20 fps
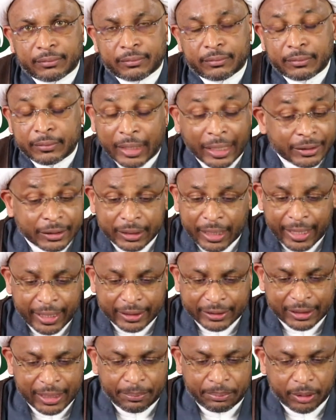That's not
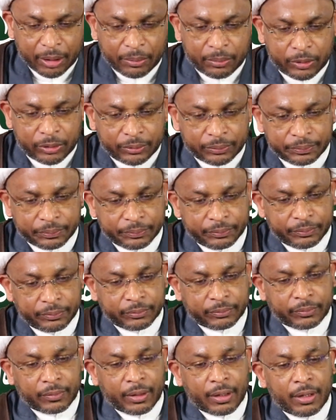acceptable.
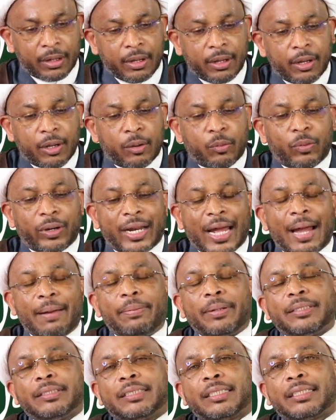What
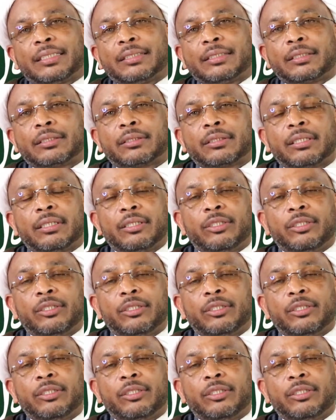happens is,